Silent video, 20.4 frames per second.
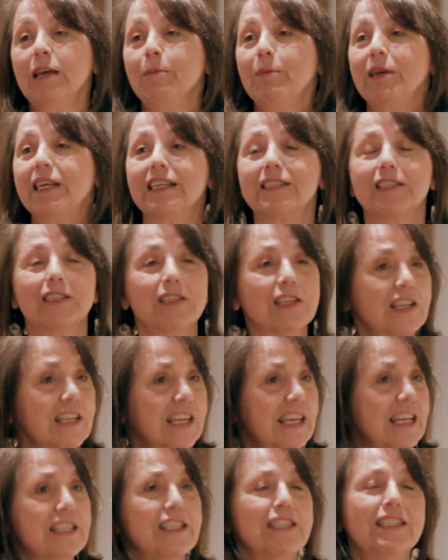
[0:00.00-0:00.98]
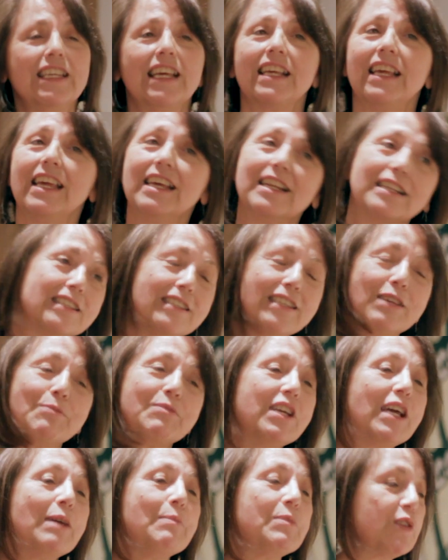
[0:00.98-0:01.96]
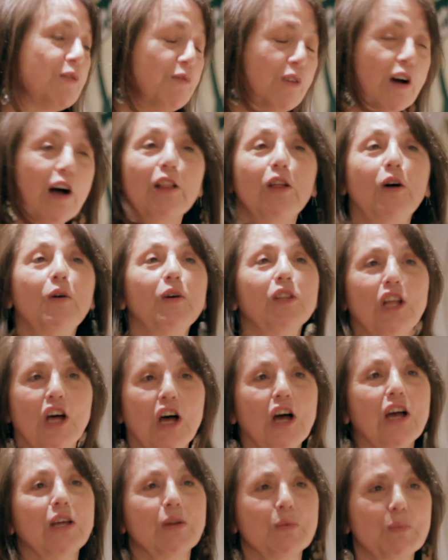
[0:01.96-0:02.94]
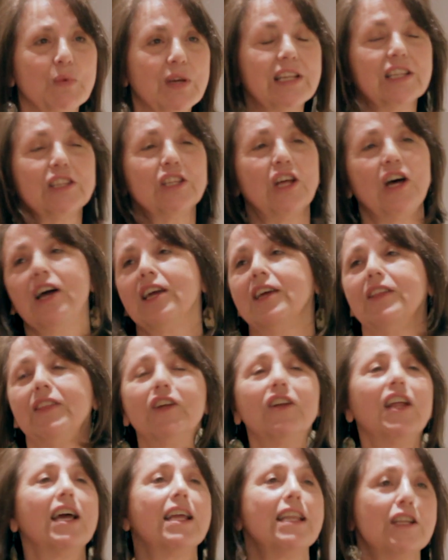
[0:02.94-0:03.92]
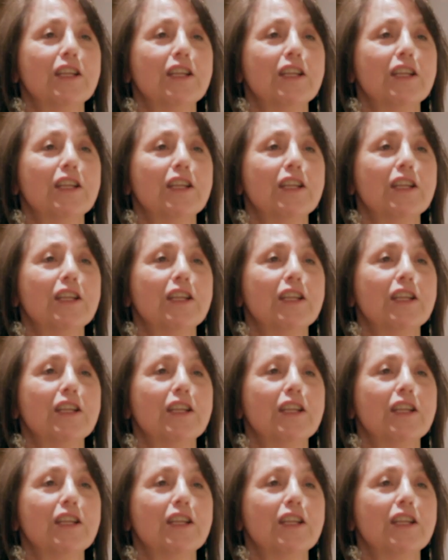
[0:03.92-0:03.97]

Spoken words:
Because the little kids, they can't sometimes follow along and read along, and they're not